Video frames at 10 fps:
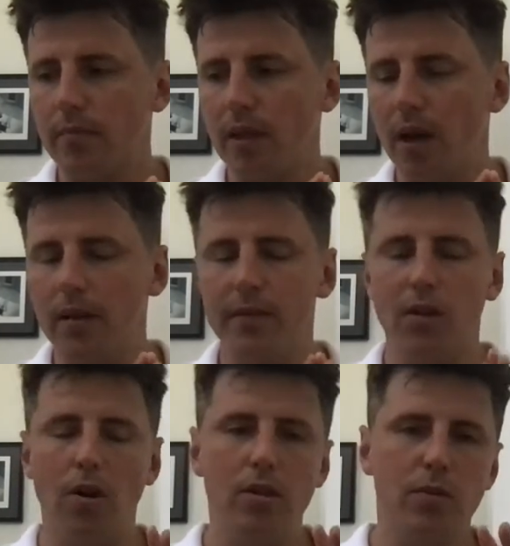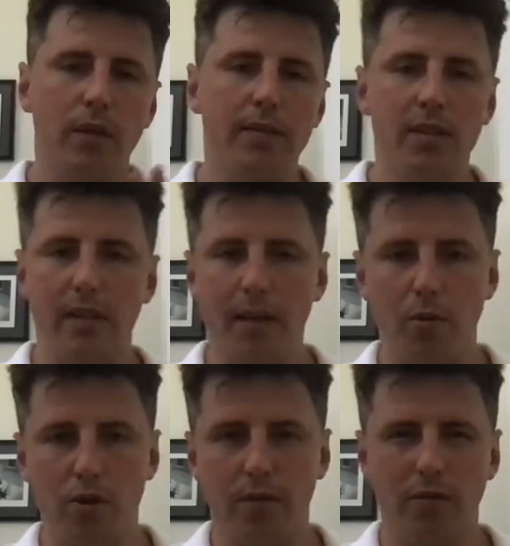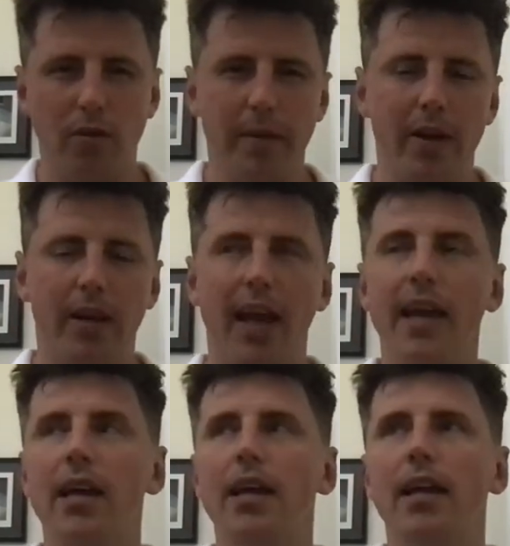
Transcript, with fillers: you know, if it hurts or whatever, just keep pushing through, it'll be okay.